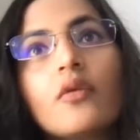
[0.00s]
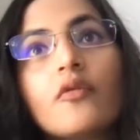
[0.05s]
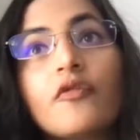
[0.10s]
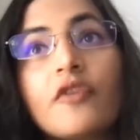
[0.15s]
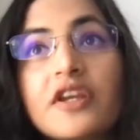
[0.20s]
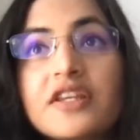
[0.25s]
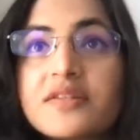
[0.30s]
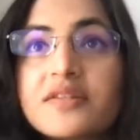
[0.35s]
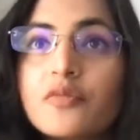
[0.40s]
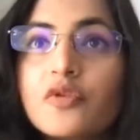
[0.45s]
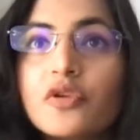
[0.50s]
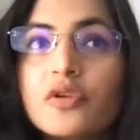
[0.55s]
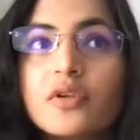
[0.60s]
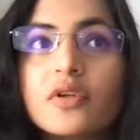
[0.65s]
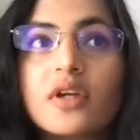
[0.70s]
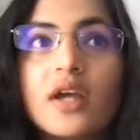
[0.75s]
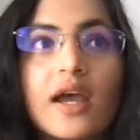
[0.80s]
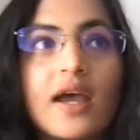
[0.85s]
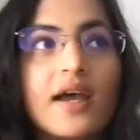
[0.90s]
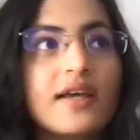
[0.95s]

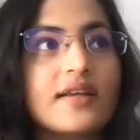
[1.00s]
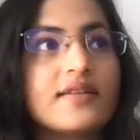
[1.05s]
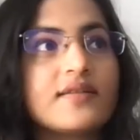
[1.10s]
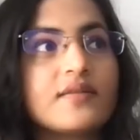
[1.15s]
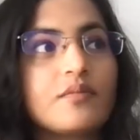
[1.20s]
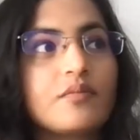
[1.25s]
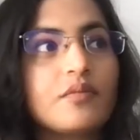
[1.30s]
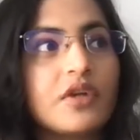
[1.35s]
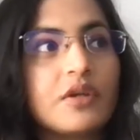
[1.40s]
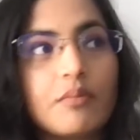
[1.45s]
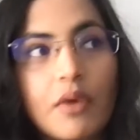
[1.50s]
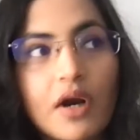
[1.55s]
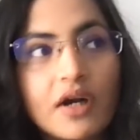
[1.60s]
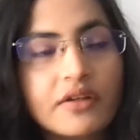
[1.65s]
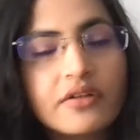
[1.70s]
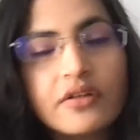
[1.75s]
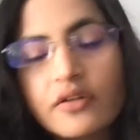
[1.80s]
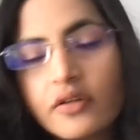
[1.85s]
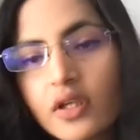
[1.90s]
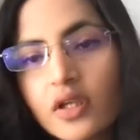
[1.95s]
Facebook has been
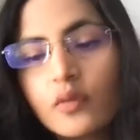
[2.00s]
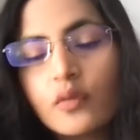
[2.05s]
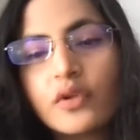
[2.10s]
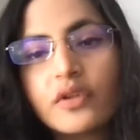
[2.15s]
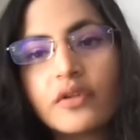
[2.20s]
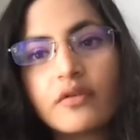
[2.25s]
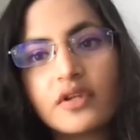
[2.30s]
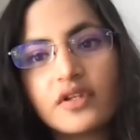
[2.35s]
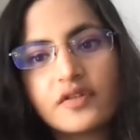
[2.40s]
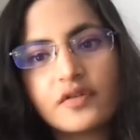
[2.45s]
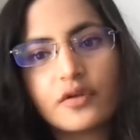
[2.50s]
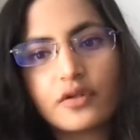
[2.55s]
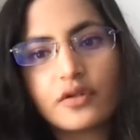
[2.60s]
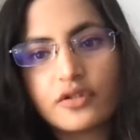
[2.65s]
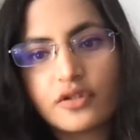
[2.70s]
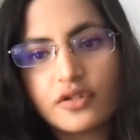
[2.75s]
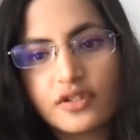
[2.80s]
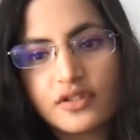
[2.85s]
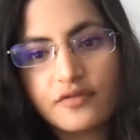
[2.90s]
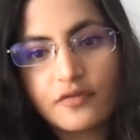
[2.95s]
partnering with
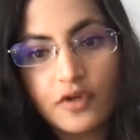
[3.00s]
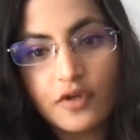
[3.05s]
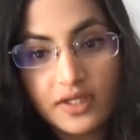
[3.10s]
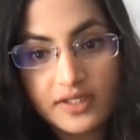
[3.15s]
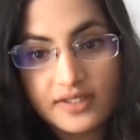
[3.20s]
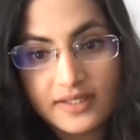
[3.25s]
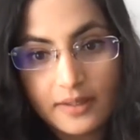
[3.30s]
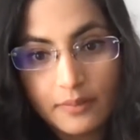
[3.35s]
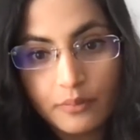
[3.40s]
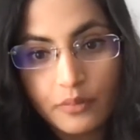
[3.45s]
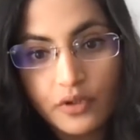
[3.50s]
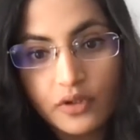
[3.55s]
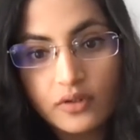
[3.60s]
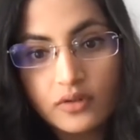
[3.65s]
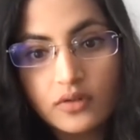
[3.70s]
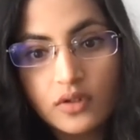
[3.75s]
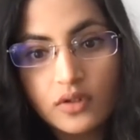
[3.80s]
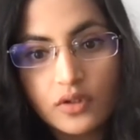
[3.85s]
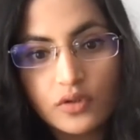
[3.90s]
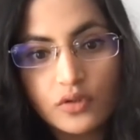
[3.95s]
researchers, for
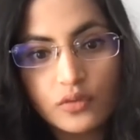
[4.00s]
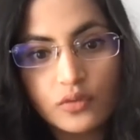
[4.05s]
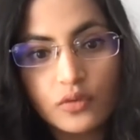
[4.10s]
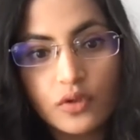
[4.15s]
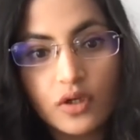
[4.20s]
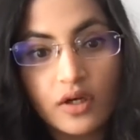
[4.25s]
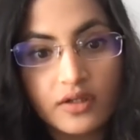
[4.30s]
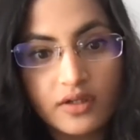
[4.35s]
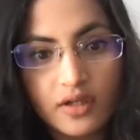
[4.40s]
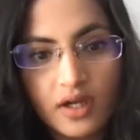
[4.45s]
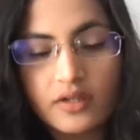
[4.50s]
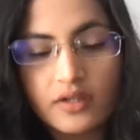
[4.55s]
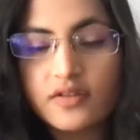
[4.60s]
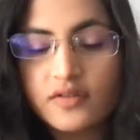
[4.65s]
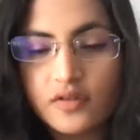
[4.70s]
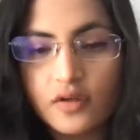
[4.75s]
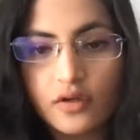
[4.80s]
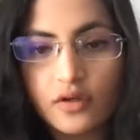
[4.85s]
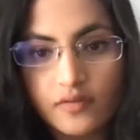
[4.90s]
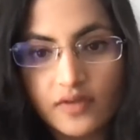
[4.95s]
example, to conduct
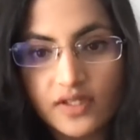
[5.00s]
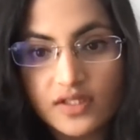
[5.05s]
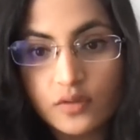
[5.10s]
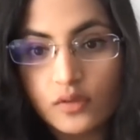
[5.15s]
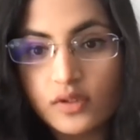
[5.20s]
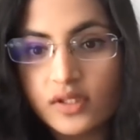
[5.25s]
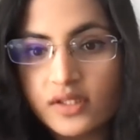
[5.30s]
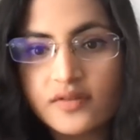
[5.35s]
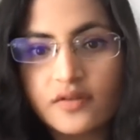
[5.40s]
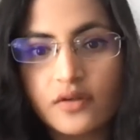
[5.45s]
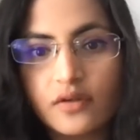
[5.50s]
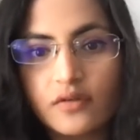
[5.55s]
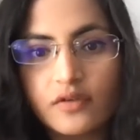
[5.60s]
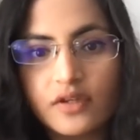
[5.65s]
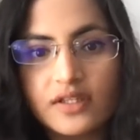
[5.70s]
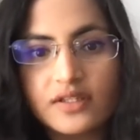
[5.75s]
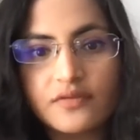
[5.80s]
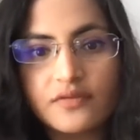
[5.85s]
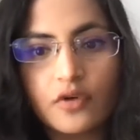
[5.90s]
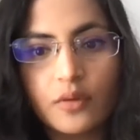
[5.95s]
surveys, quick
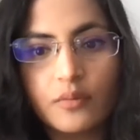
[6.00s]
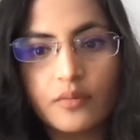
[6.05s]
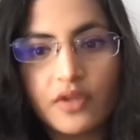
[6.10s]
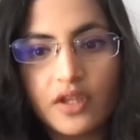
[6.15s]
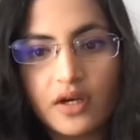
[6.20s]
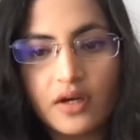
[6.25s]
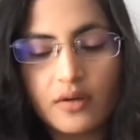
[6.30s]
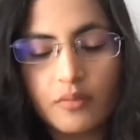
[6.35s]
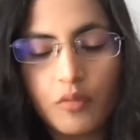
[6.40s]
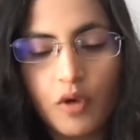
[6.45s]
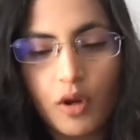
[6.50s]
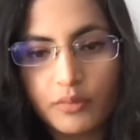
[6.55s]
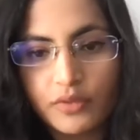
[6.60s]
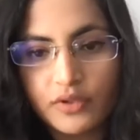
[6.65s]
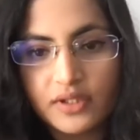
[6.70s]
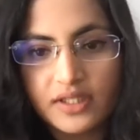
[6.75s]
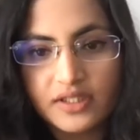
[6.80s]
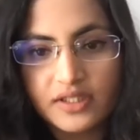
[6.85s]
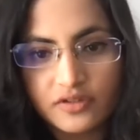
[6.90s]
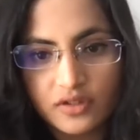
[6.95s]
surveys from their
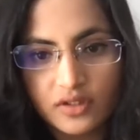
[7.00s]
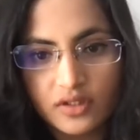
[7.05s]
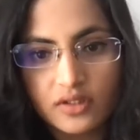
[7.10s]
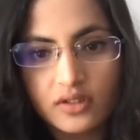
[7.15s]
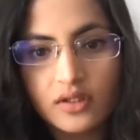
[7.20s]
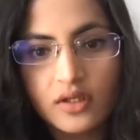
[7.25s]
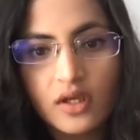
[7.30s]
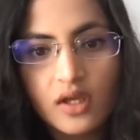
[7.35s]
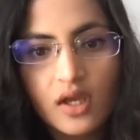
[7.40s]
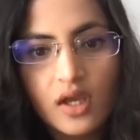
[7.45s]
population,